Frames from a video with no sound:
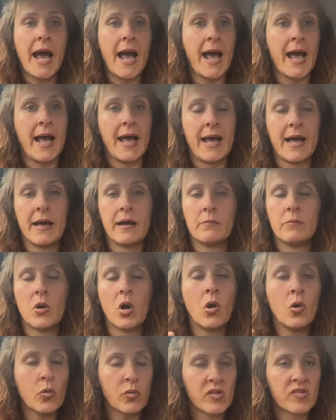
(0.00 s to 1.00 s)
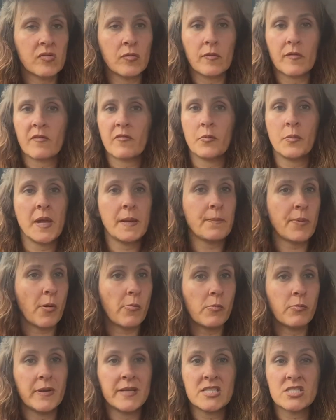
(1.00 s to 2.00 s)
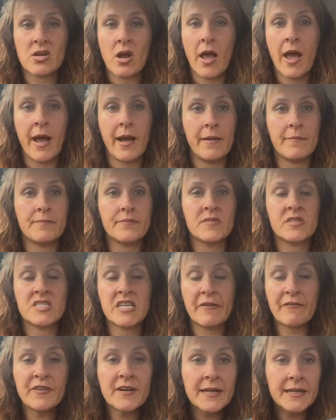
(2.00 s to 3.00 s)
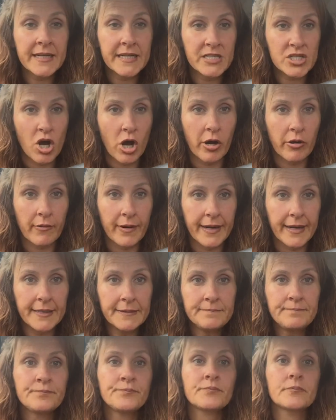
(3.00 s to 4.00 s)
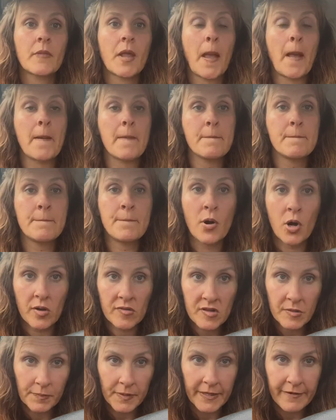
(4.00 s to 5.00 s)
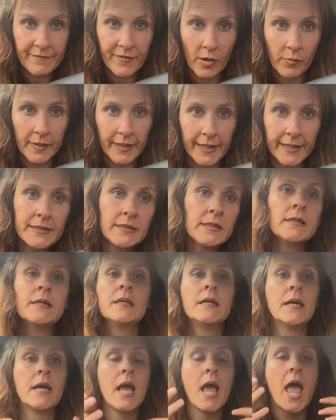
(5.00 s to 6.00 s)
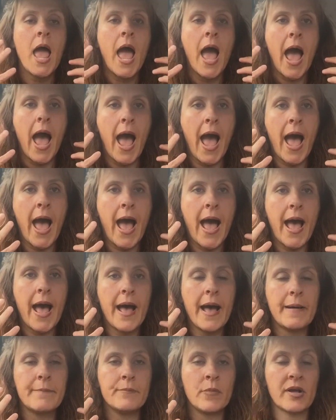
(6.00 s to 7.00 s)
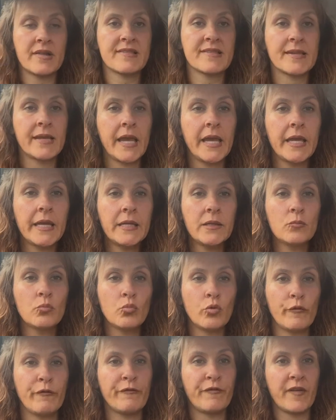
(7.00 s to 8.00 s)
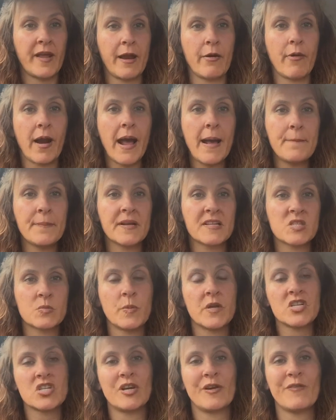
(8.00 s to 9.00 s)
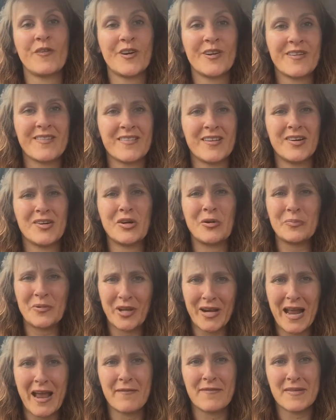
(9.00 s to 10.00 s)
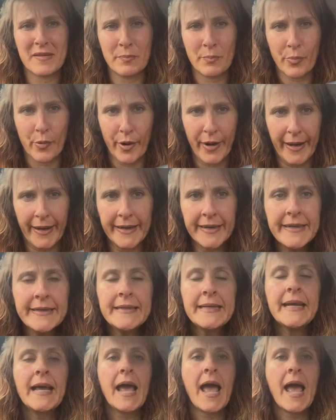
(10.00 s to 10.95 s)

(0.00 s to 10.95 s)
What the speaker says: all sorts for me, probably definitely diarrhea, possibly vomiting. My skin will flare up, especially if I decide I'm going to have some bread